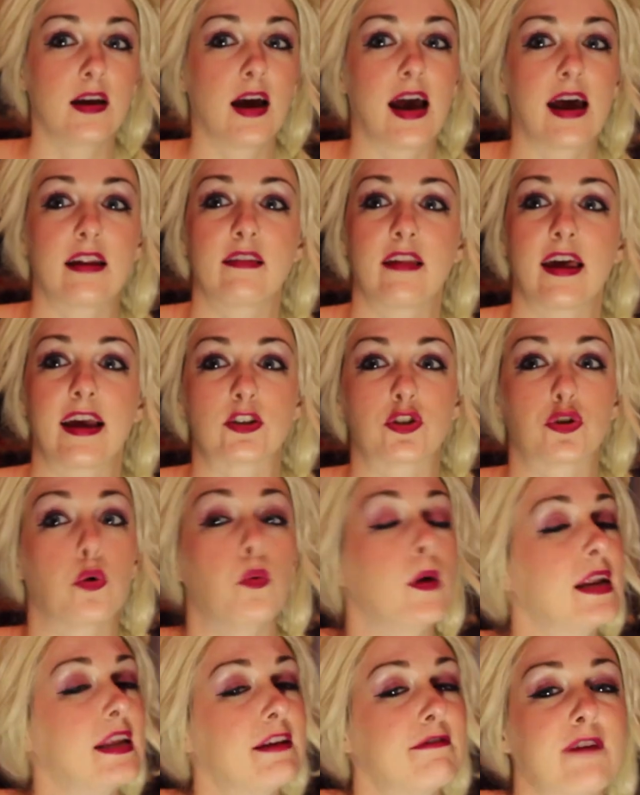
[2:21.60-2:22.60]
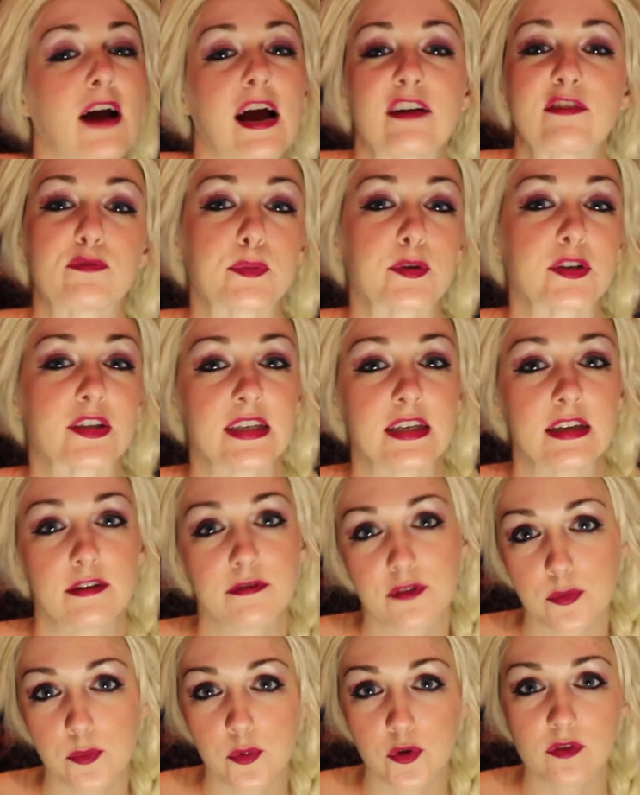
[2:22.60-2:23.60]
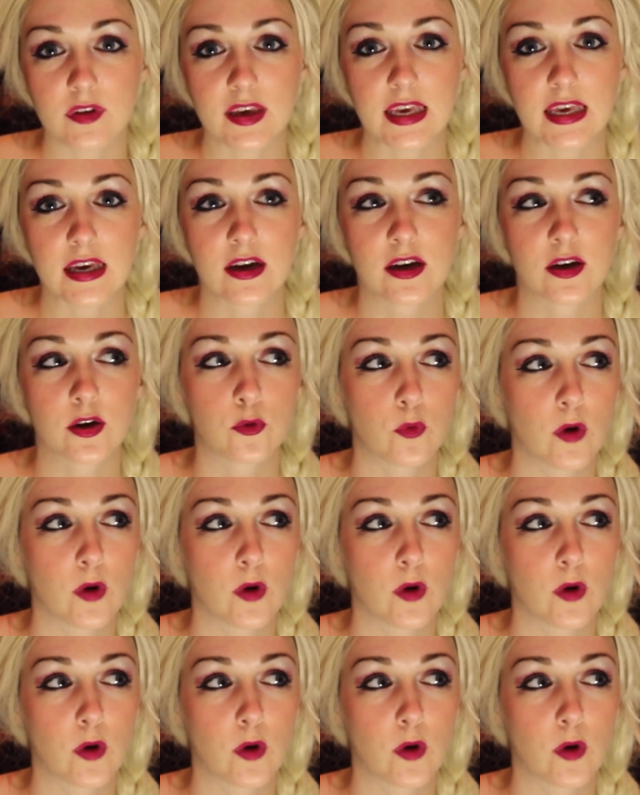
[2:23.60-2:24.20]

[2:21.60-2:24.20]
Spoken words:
at like 25% of the movie,